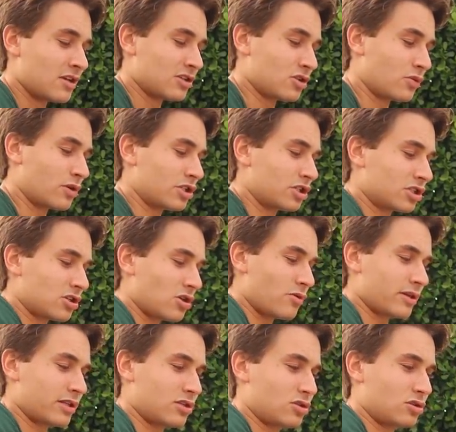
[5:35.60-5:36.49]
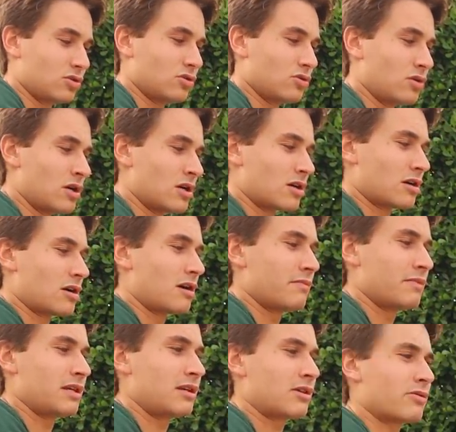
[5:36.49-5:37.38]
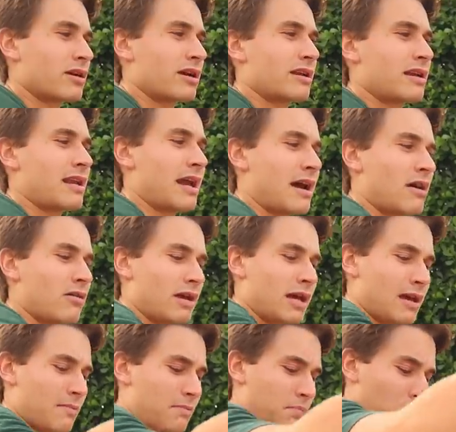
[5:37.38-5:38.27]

So we're just going to come here right now and